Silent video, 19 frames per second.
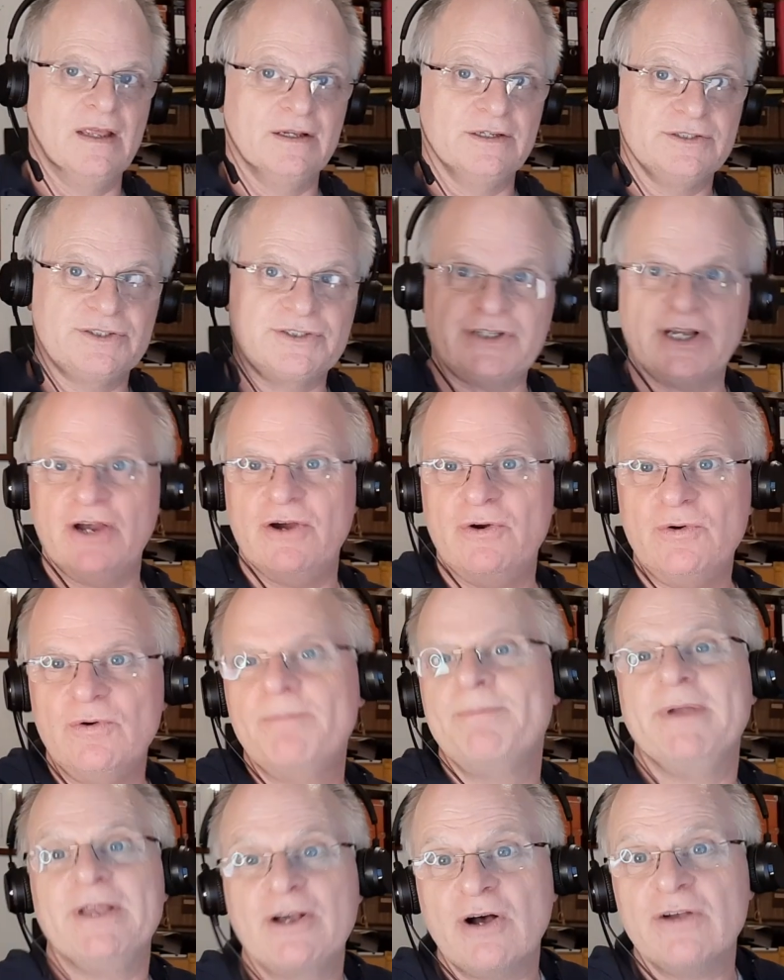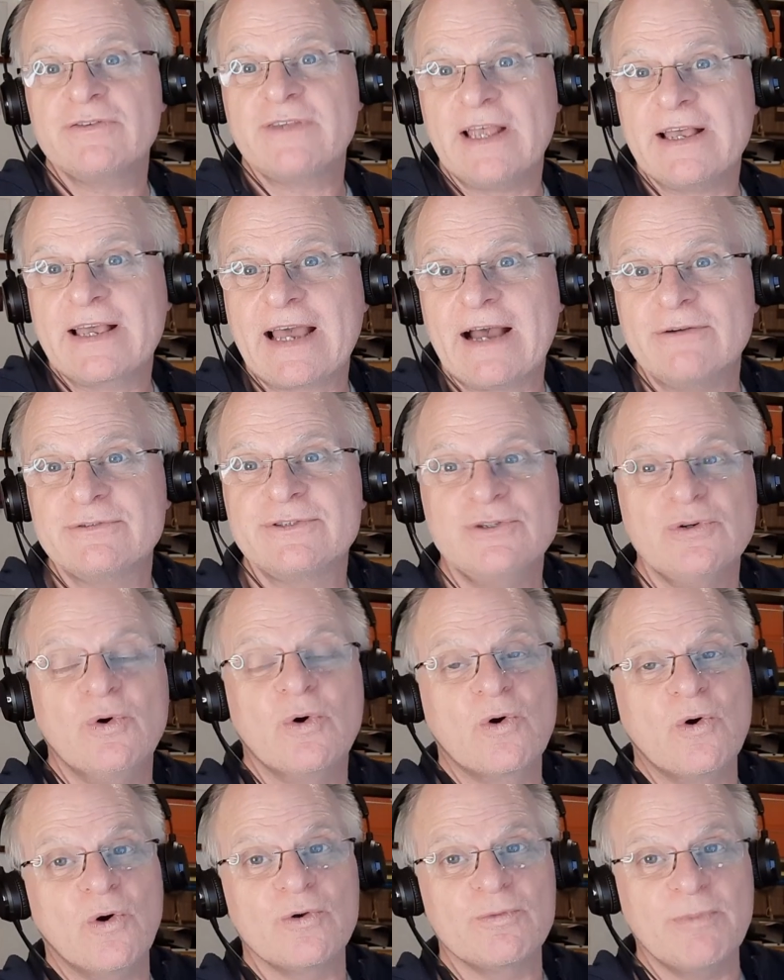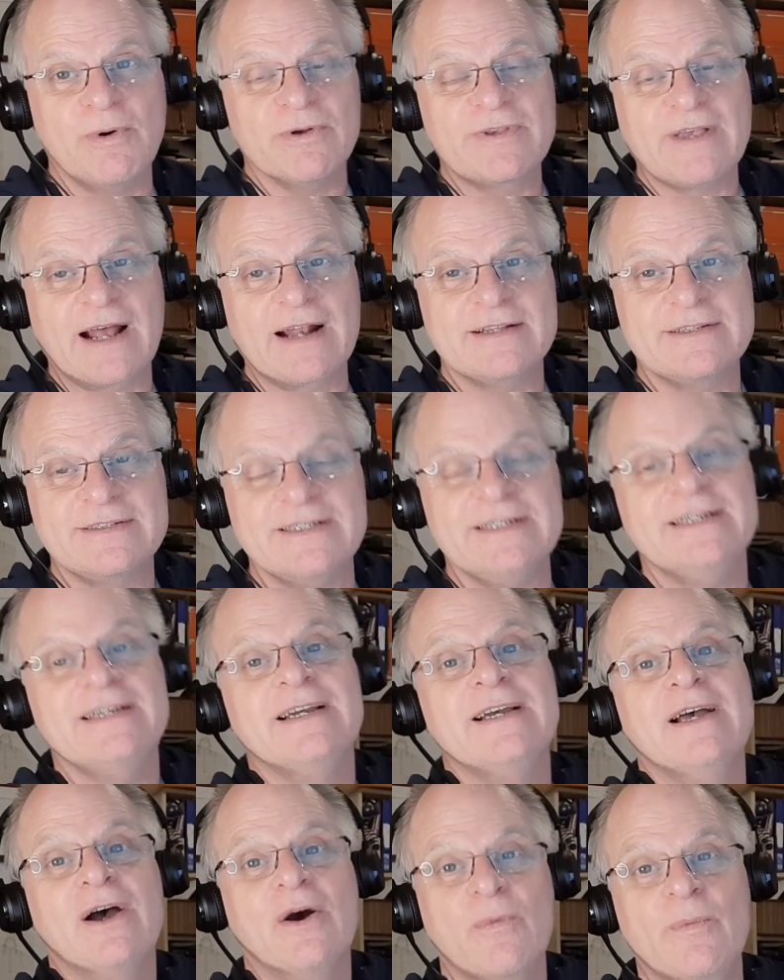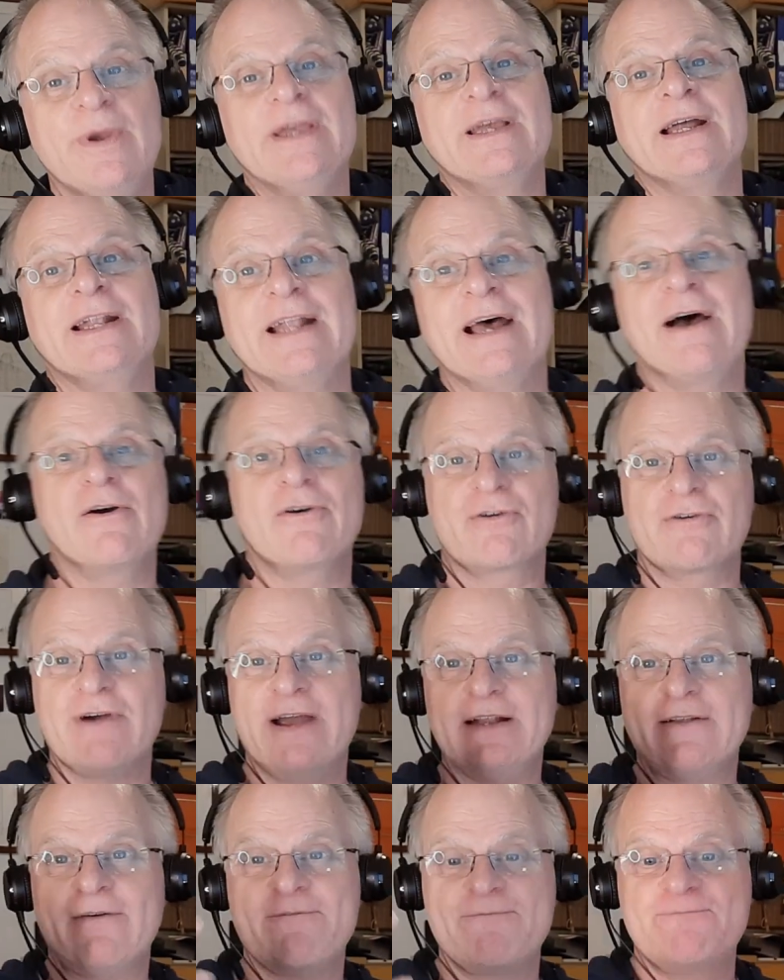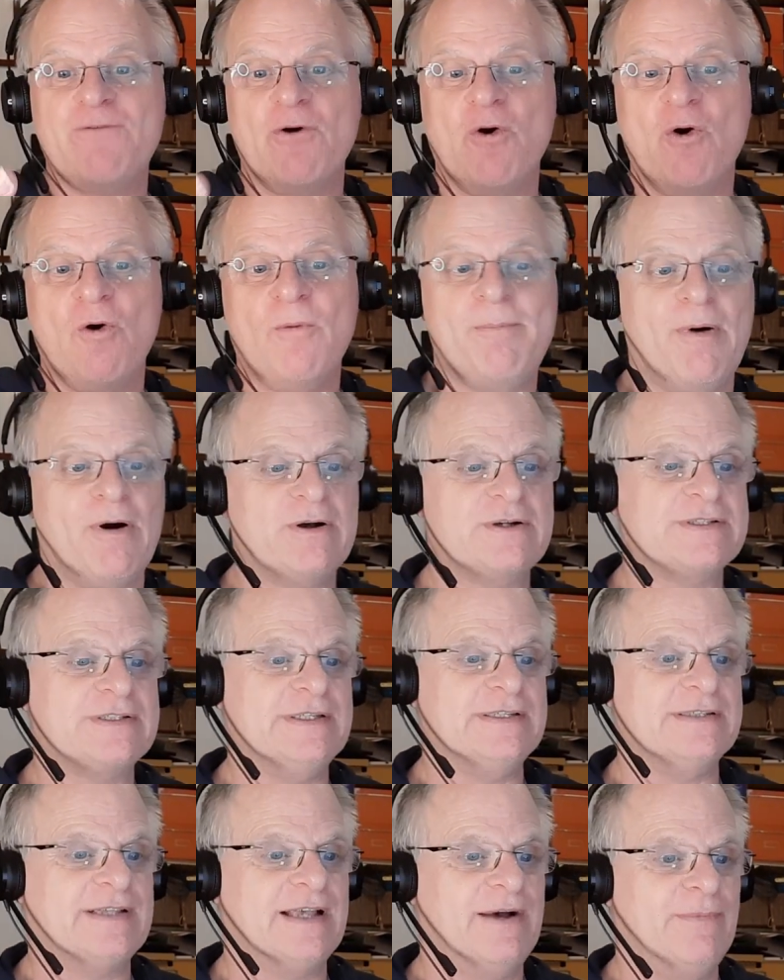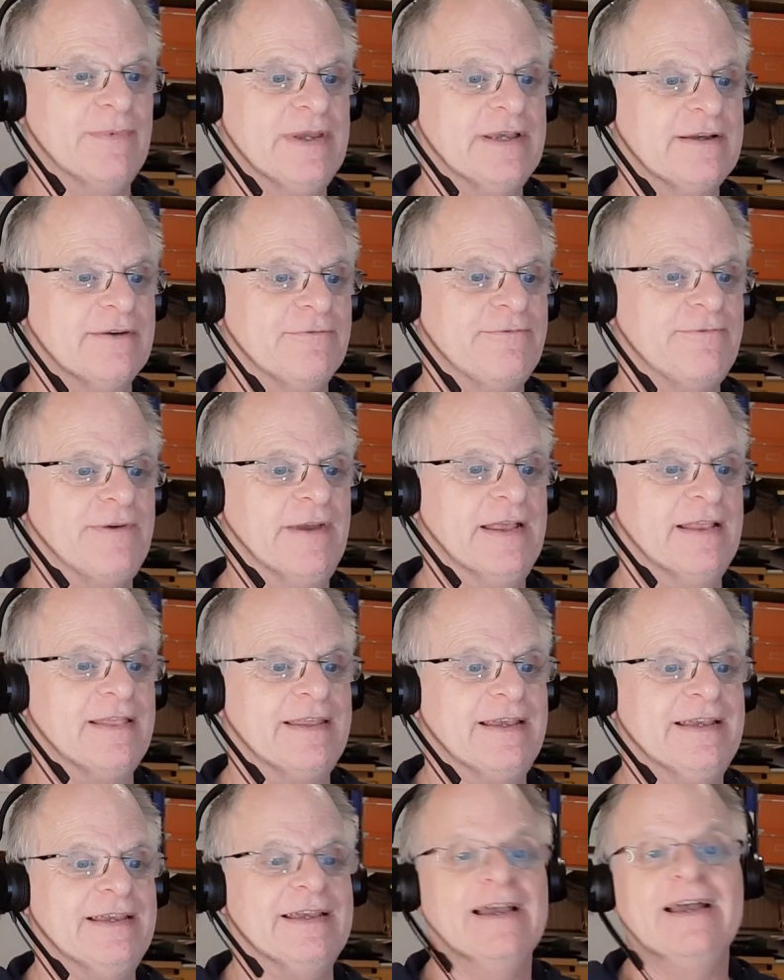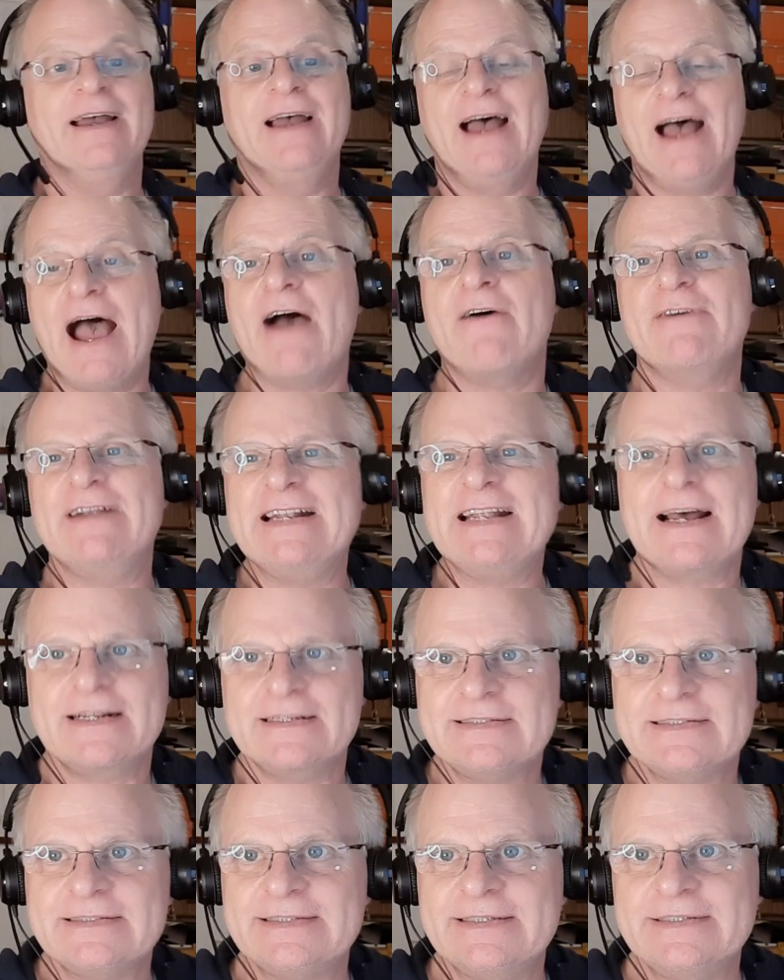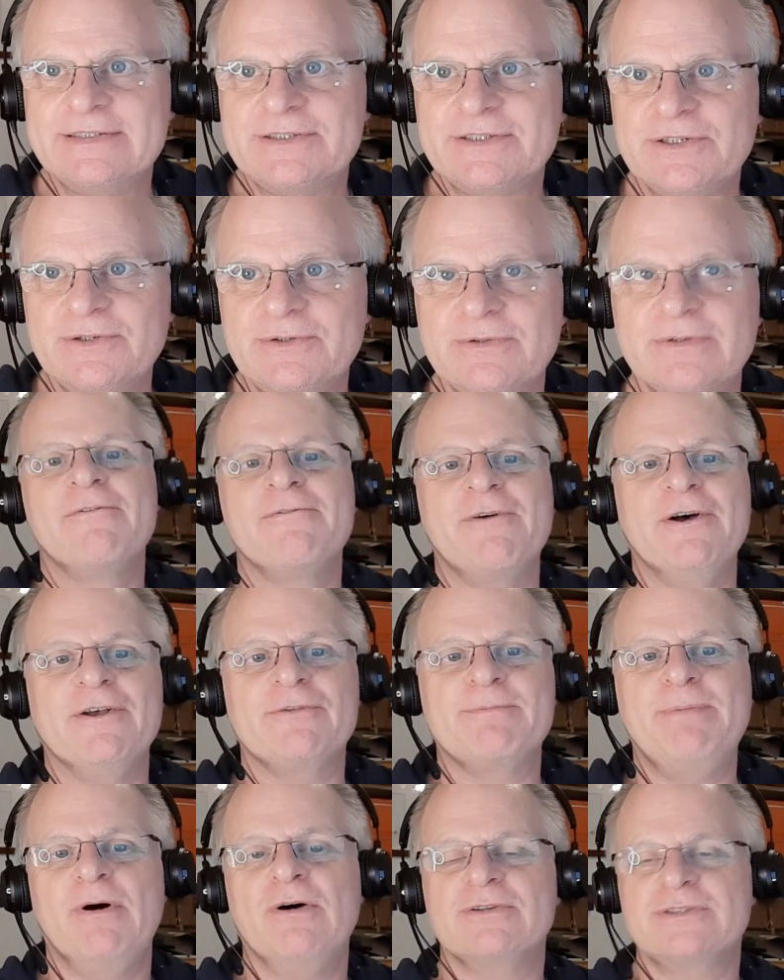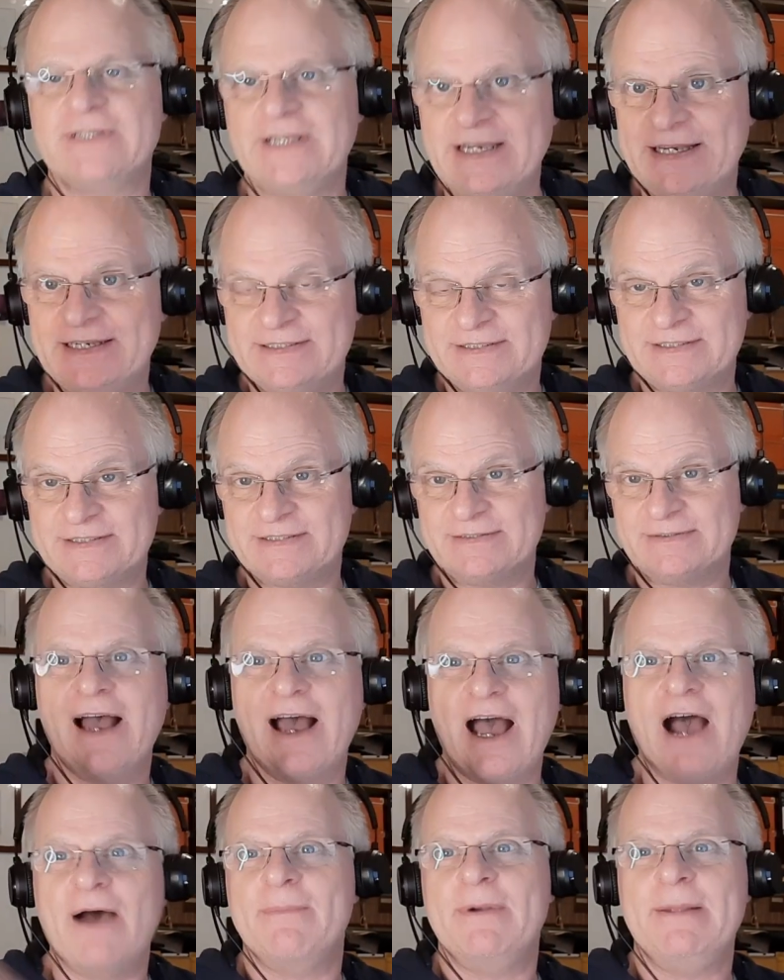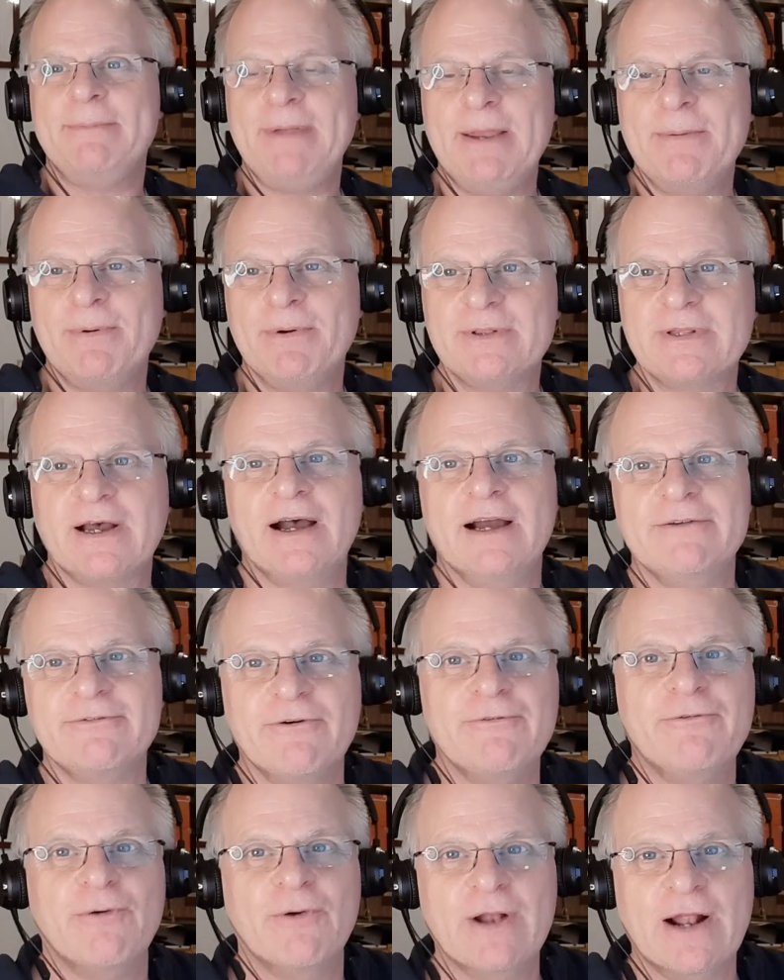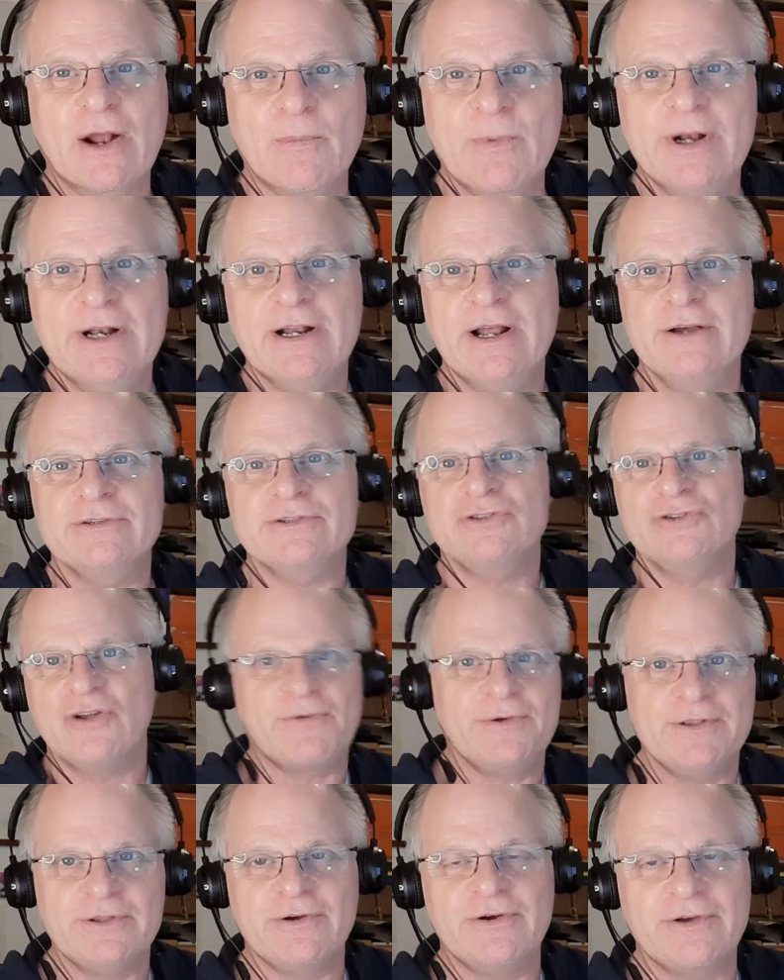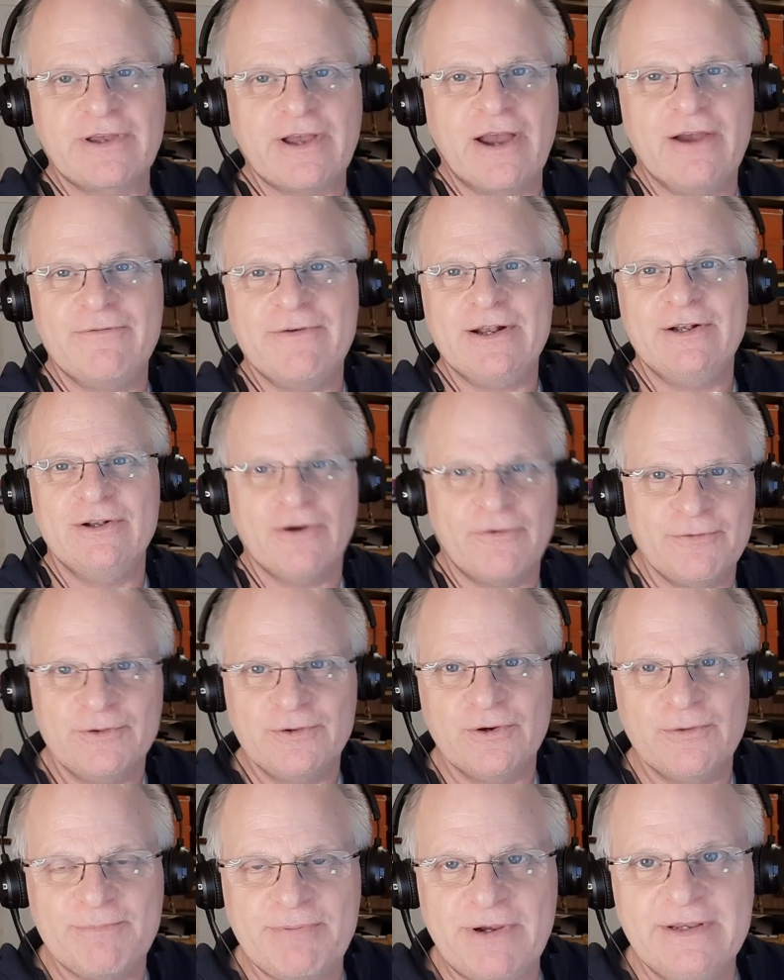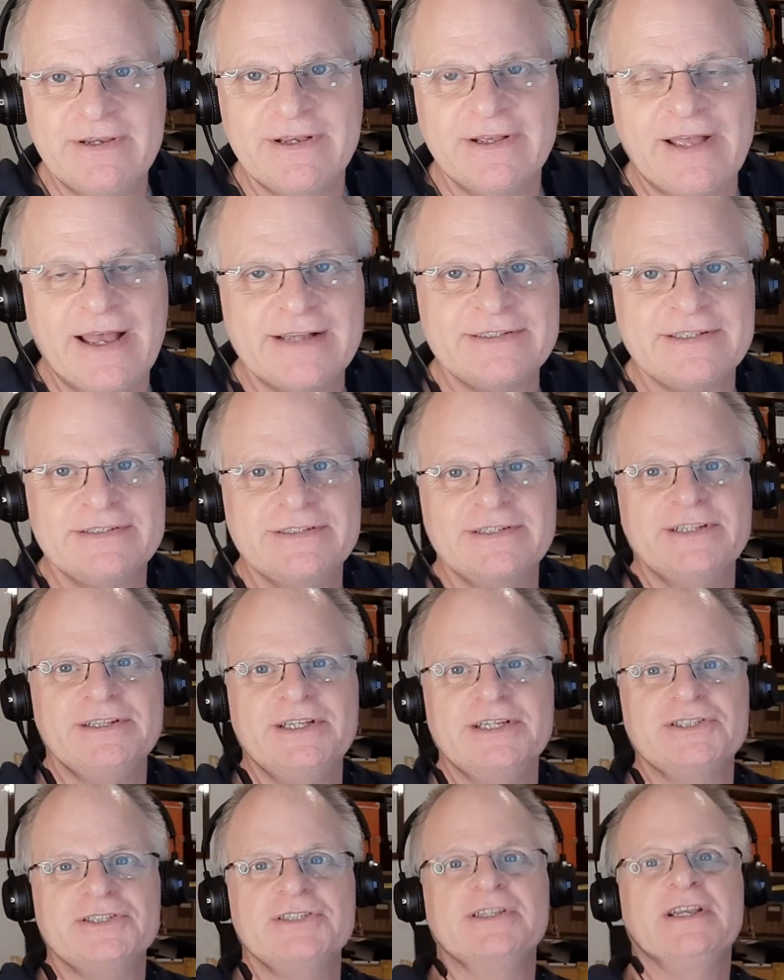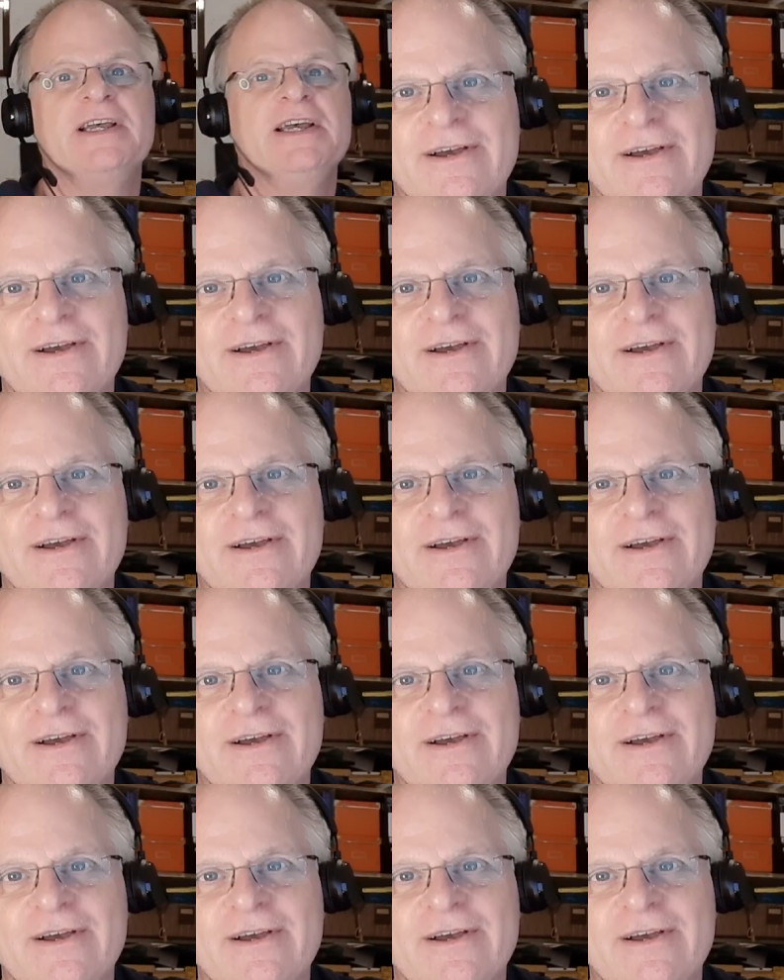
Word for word: So, because they're counting all-cause mortality, we can now create four boxes that we can fit the our analysis into. First box is how many people died from falling out of windows, nothing to do with COVID, nothing to do with pre-existing conditions.